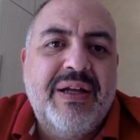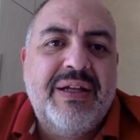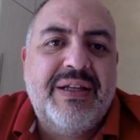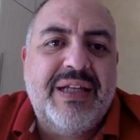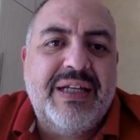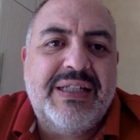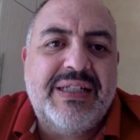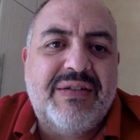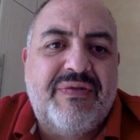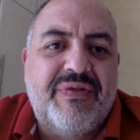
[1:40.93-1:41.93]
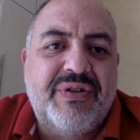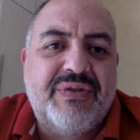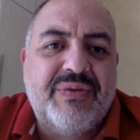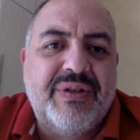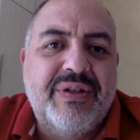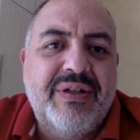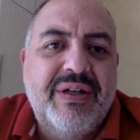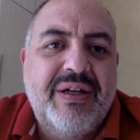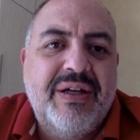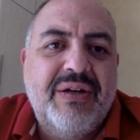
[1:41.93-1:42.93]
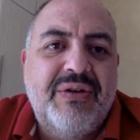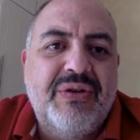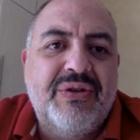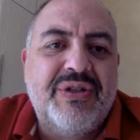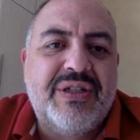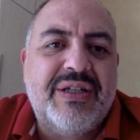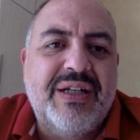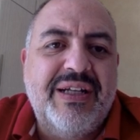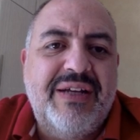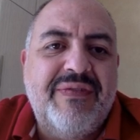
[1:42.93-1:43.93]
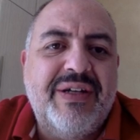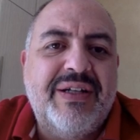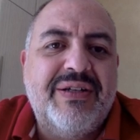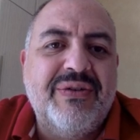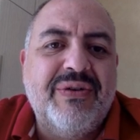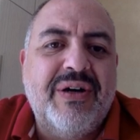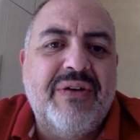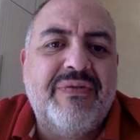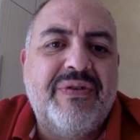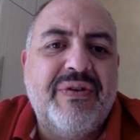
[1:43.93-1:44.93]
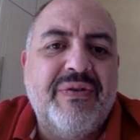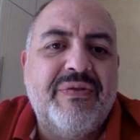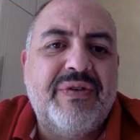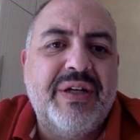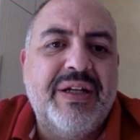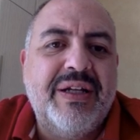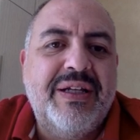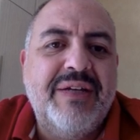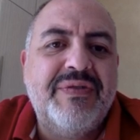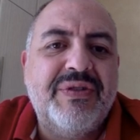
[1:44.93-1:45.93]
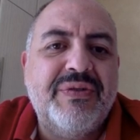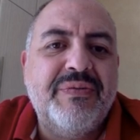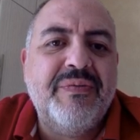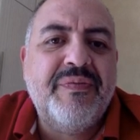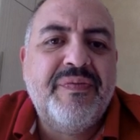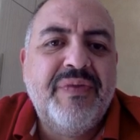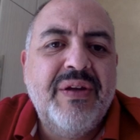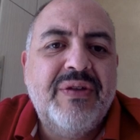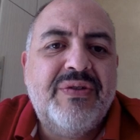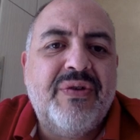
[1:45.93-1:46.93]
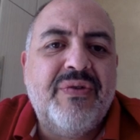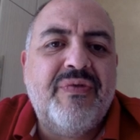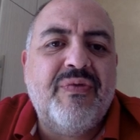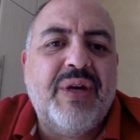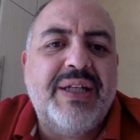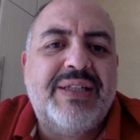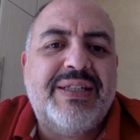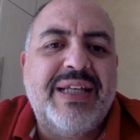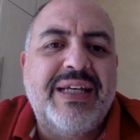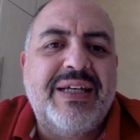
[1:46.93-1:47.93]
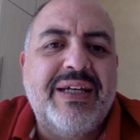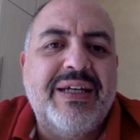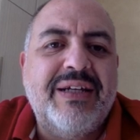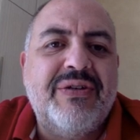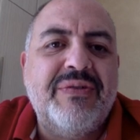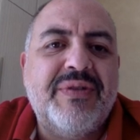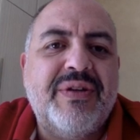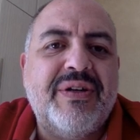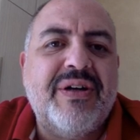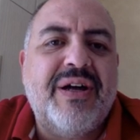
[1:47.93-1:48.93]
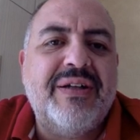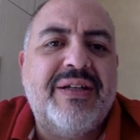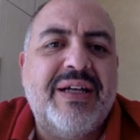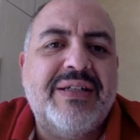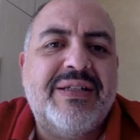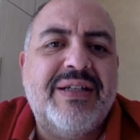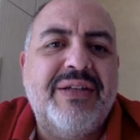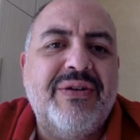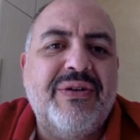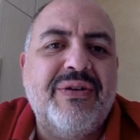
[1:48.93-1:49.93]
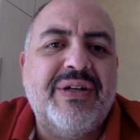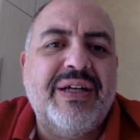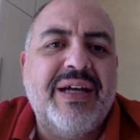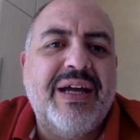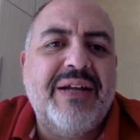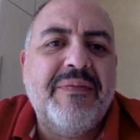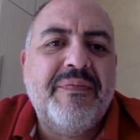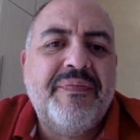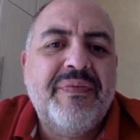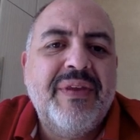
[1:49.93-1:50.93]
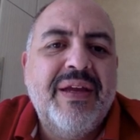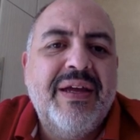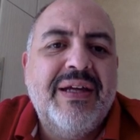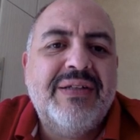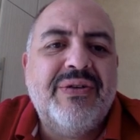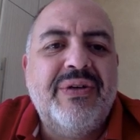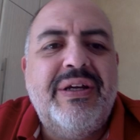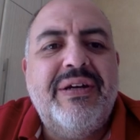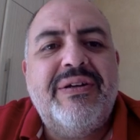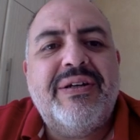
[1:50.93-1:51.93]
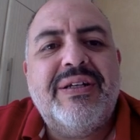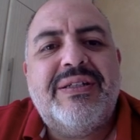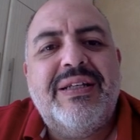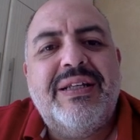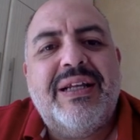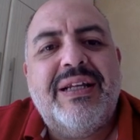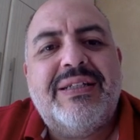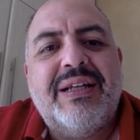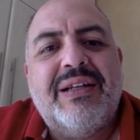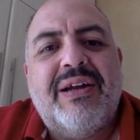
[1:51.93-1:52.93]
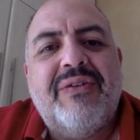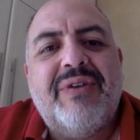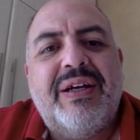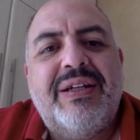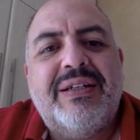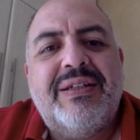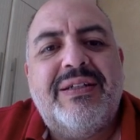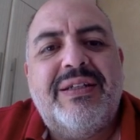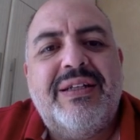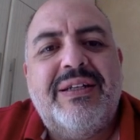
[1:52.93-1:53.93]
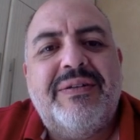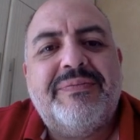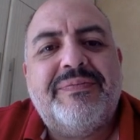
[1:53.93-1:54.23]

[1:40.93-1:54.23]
This is the first one. You just leave it to hover over, and it gives you sort of what it's thinking in terms of the context that you're looking at. So here you can see that it's a lot of identity